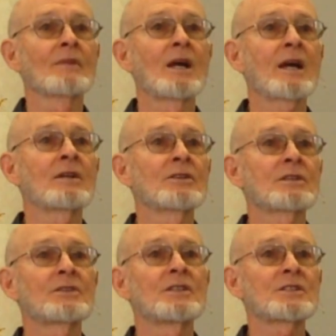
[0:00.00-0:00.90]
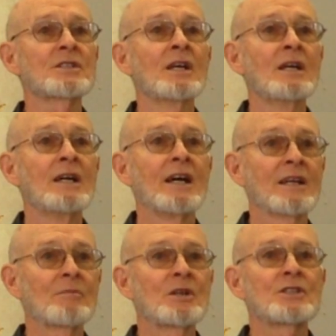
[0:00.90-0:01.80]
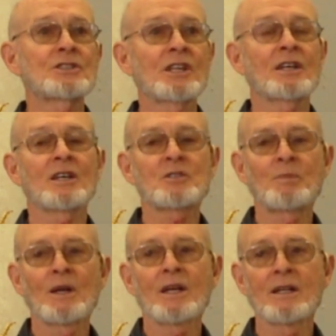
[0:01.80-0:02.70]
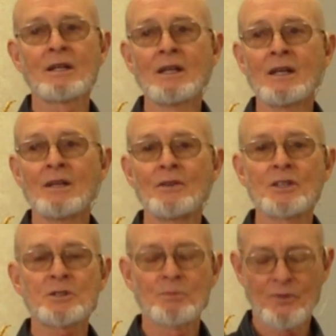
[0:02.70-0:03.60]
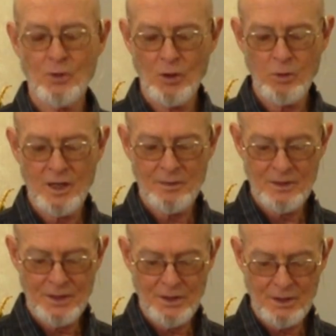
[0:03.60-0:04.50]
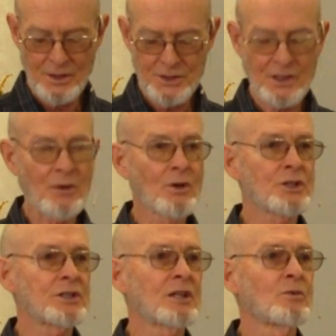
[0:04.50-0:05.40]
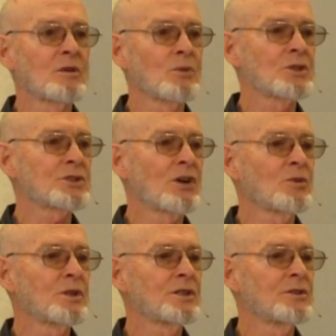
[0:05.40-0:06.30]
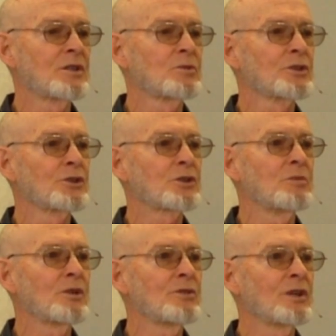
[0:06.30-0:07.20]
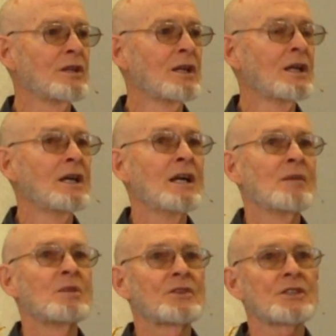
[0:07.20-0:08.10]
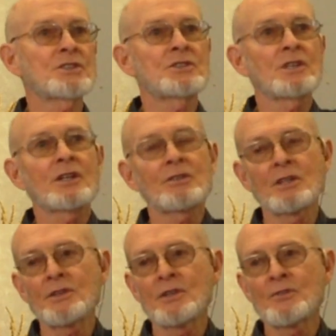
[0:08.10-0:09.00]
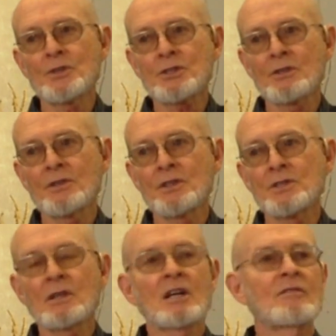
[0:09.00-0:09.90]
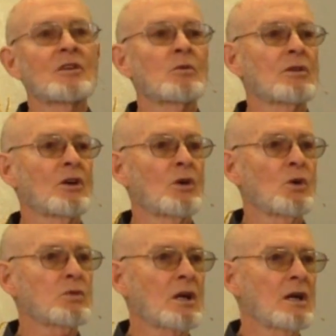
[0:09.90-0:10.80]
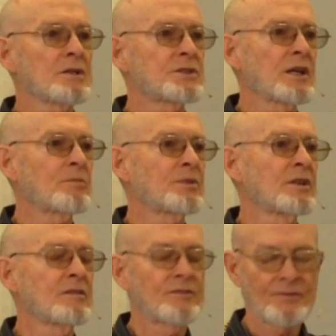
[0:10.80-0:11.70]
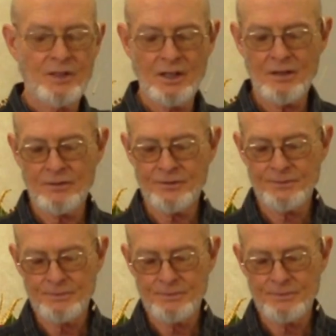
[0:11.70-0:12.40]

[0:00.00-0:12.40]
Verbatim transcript: and look at this. And let me just explain this before we listen. I want to share one more song with you, then we'll do communion. But this is in Corinthians, 1 Corinthians 11, where the whole concept of, of